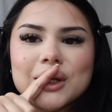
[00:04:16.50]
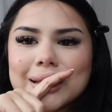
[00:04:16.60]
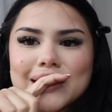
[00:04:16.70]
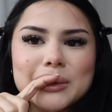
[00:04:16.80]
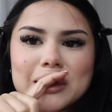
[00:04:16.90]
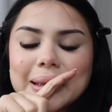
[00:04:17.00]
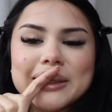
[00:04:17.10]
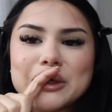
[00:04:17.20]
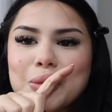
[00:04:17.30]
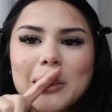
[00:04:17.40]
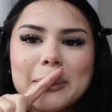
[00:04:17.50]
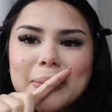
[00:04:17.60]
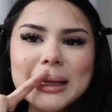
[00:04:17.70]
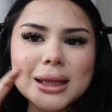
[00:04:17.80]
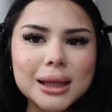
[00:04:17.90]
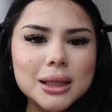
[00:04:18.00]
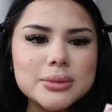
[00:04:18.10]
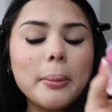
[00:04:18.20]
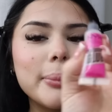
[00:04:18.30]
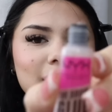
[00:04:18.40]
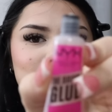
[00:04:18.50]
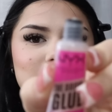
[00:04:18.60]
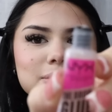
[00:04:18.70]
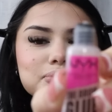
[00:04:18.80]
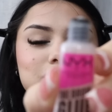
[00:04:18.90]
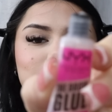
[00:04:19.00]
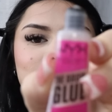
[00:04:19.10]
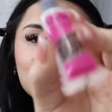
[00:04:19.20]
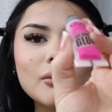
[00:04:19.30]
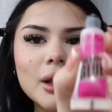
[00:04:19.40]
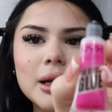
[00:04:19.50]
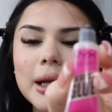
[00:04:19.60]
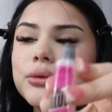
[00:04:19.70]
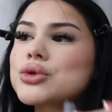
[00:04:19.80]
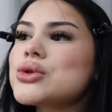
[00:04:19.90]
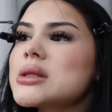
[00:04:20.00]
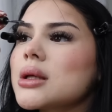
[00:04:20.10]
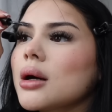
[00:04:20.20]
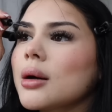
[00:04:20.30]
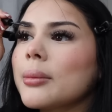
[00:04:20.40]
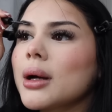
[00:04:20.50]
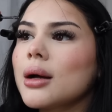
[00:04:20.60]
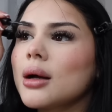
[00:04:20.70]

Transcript: I need to wipe my lips, but now to some